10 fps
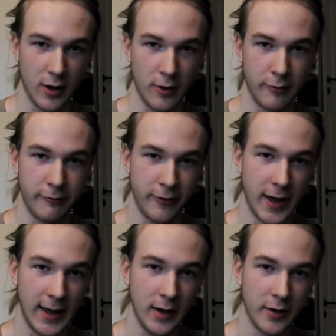a
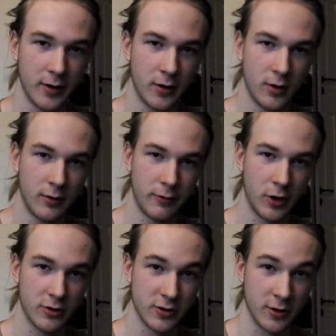failed
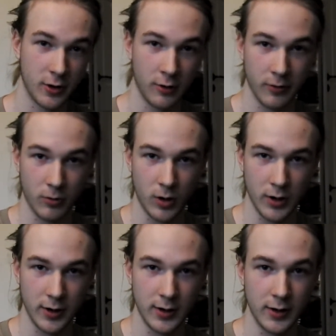version of the
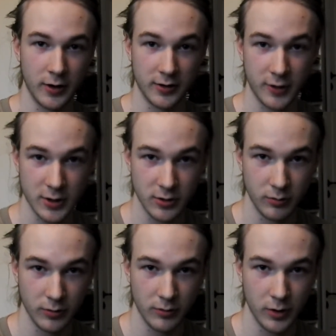one in the
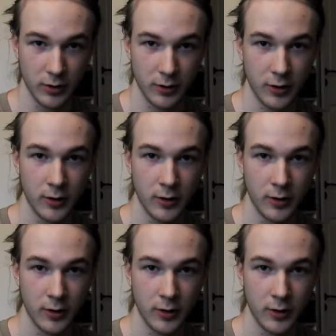instruction book.